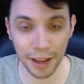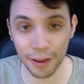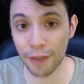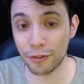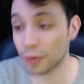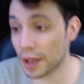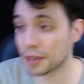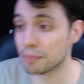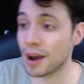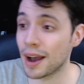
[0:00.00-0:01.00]
If you like
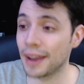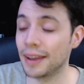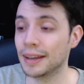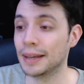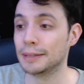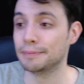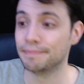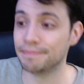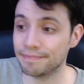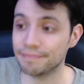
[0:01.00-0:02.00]
Yamai,
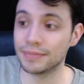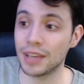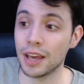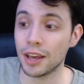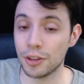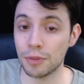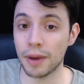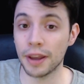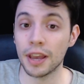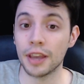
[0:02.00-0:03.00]

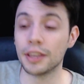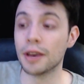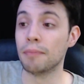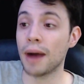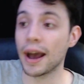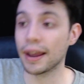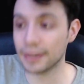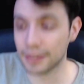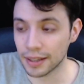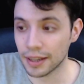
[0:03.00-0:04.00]
you
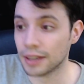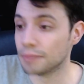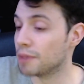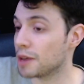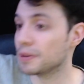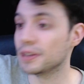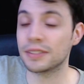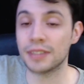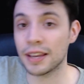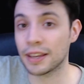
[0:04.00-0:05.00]
mind maybe
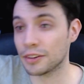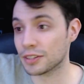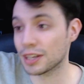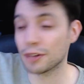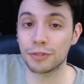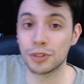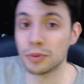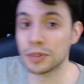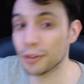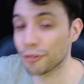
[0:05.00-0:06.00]
taking yourself
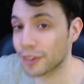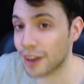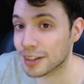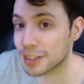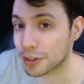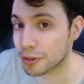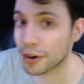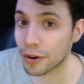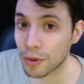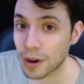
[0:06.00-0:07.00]
to a different content
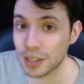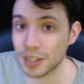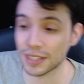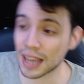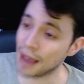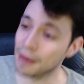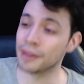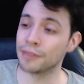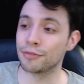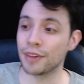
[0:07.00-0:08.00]
creator to watch, because I
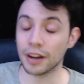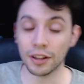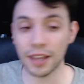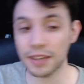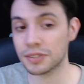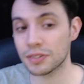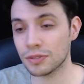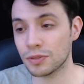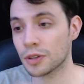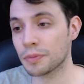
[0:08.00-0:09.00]
ain't a fan. Unless
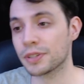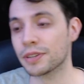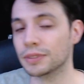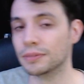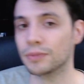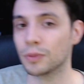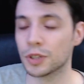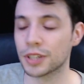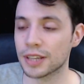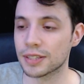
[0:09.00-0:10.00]
you're gonna be civil, in
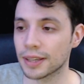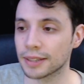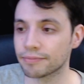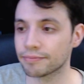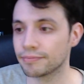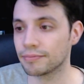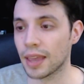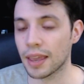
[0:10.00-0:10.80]
which case, like, yeah.